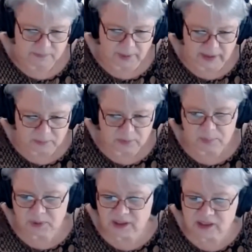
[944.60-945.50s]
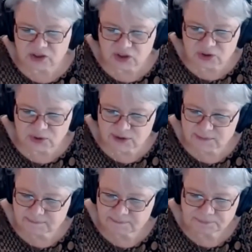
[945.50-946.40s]
But repeated
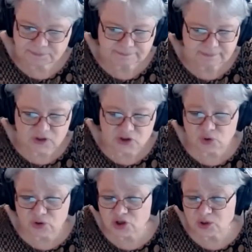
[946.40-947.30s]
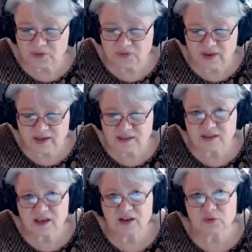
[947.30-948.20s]
use, the short-term
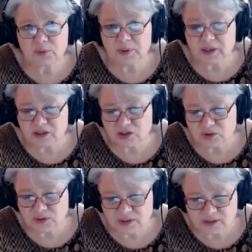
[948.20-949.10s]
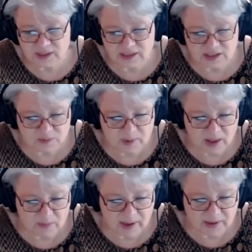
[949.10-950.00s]
effects of repeated uses in
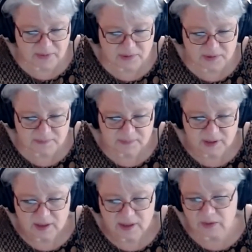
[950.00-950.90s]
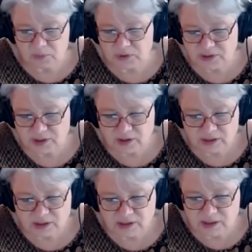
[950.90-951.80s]
small amounts can
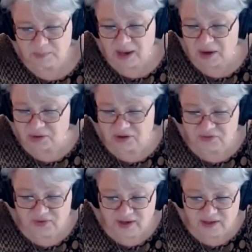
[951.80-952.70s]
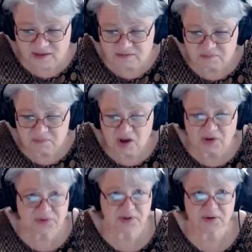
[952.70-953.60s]
result in some health effects
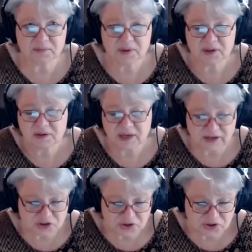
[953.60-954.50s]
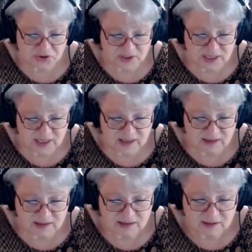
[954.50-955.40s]
also, not just your teeth,